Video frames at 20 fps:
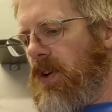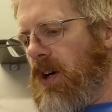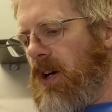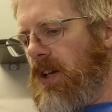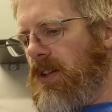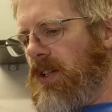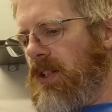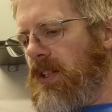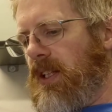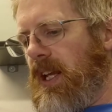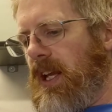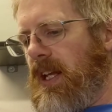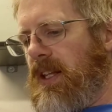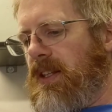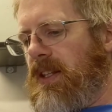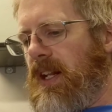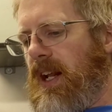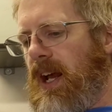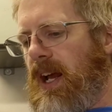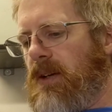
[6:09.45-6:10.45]
on the land
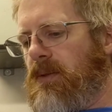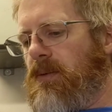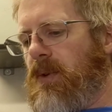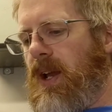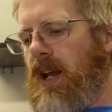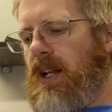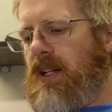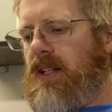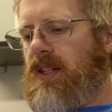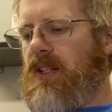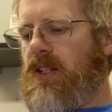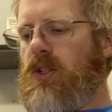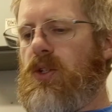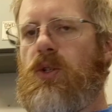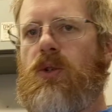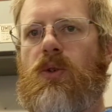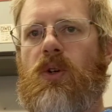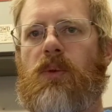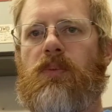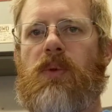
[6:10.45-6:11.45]
that I read in the New
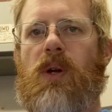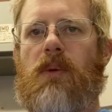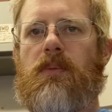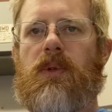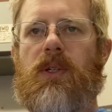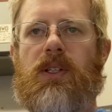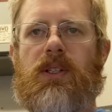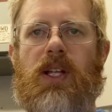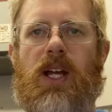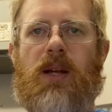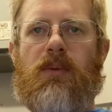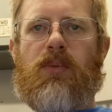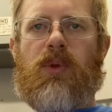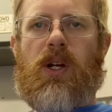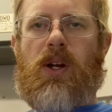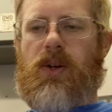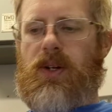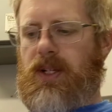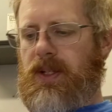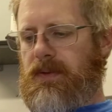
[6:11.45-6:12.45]
York Public
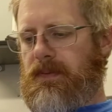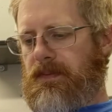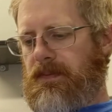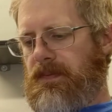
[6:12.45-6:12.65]
Library,